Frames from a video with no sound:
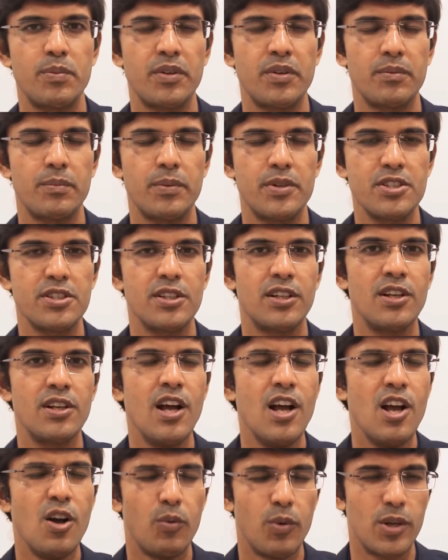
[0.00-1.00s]
person
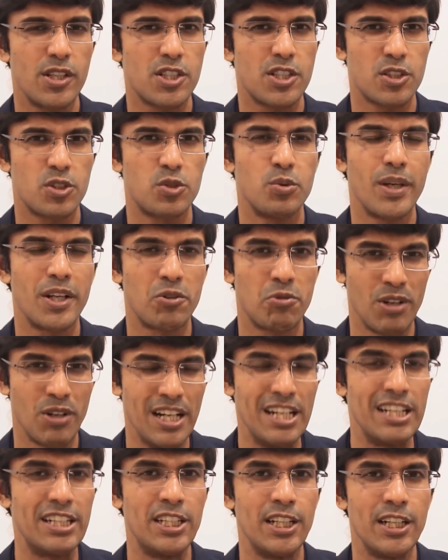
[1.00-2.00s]
was doing
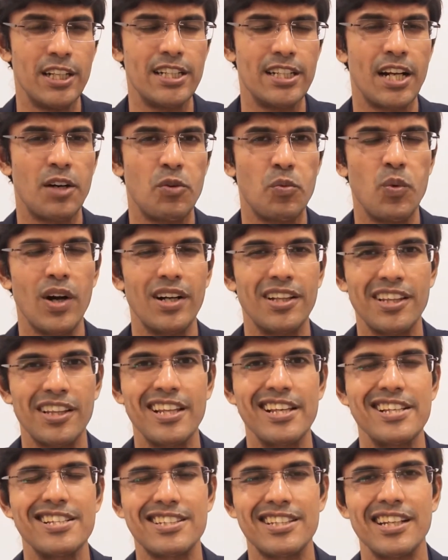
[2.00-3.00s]
really good and what
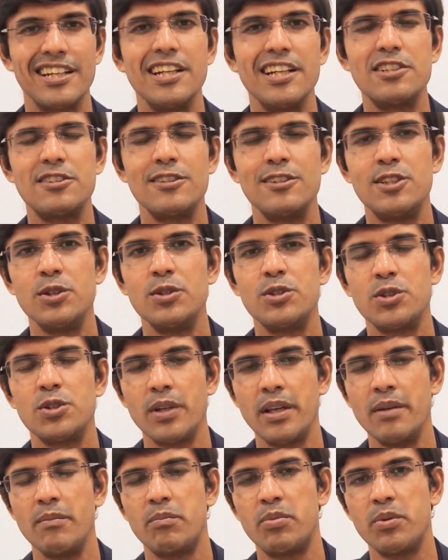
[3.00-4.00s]
things they need to do to
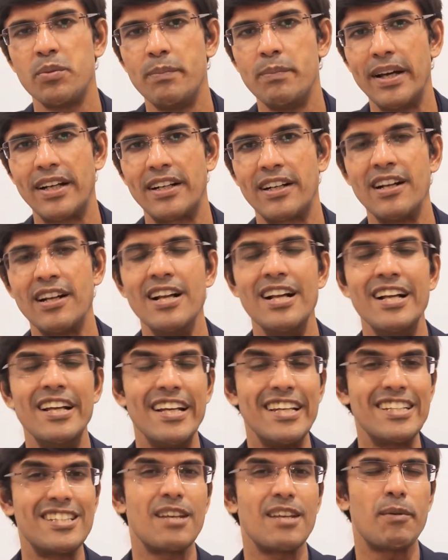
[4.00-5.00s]
improve better.
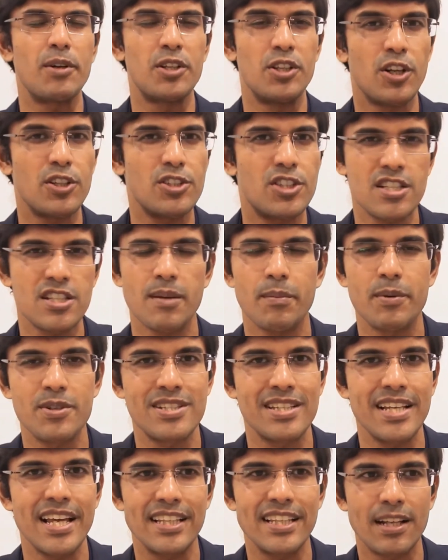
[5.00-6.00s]
It's about not just about
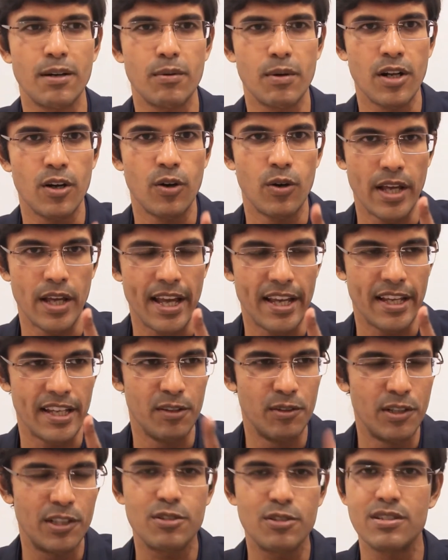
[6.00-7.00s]
saying that, oh, hey,
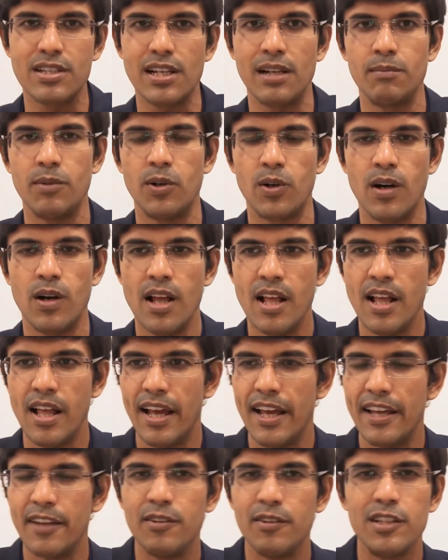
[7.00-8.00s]
you need to sell more.
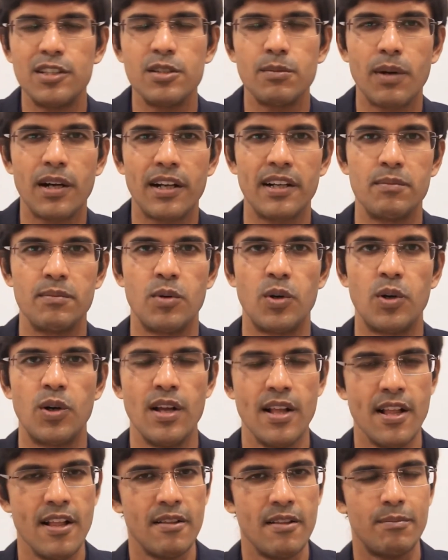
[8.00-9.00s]
Hey, you need to market more.
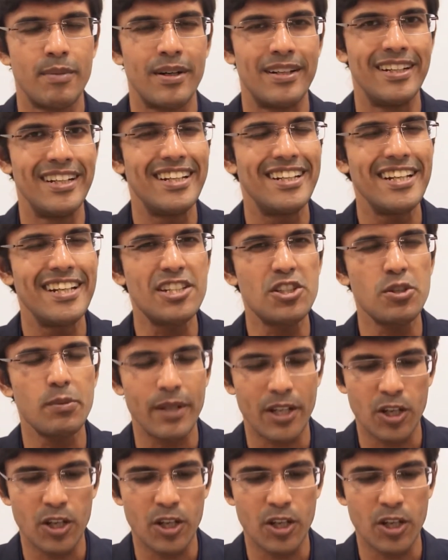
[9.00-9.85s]
But need to be a